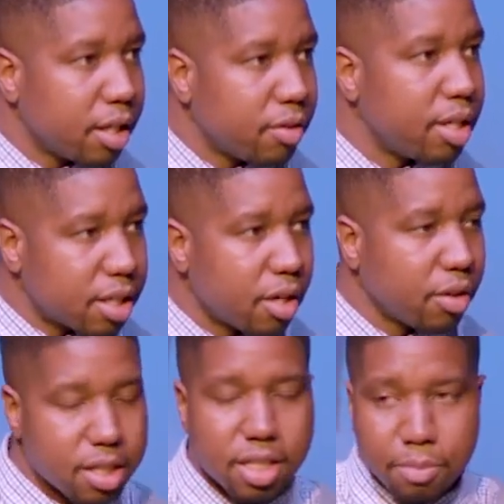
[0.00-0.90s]
you need to know
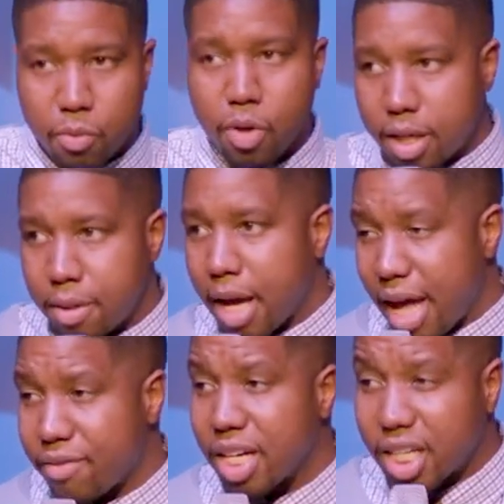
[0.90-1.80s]
this. Number one, about
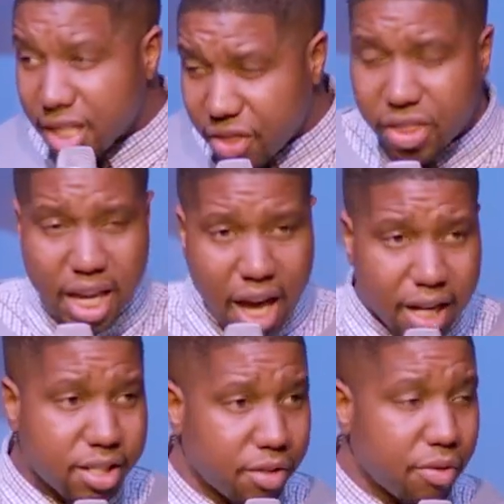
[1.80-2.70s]
having a good
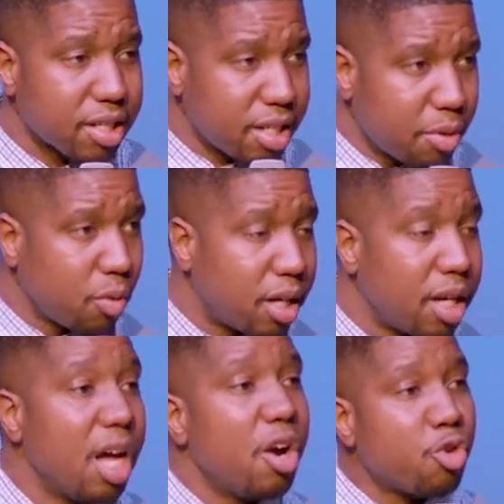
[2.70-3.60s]
theology of rest. Number one,
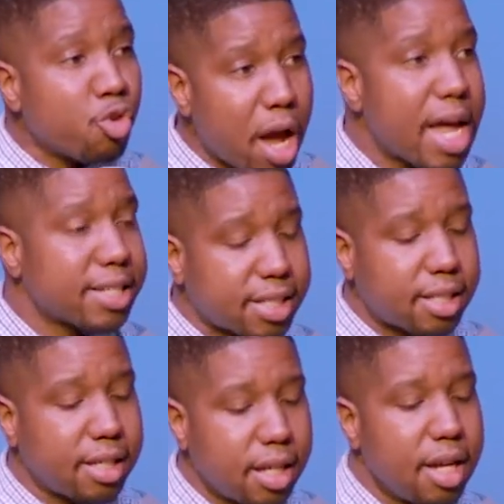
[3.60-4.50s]

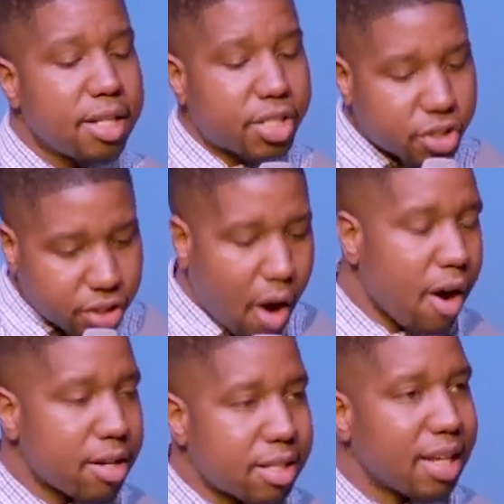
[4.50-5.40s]
rest
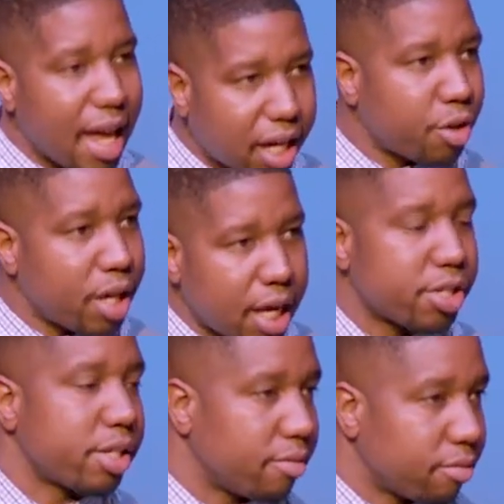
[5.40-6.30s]
starts at
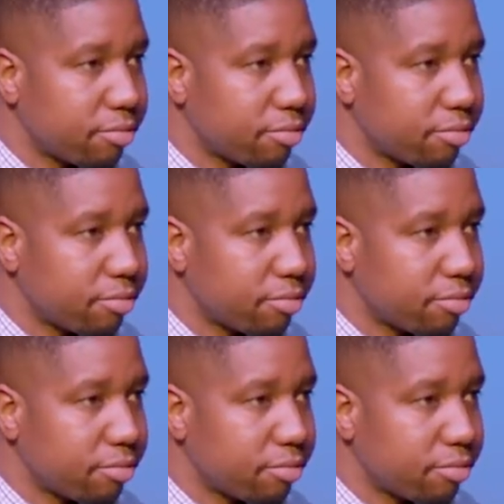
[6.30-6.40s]
creation.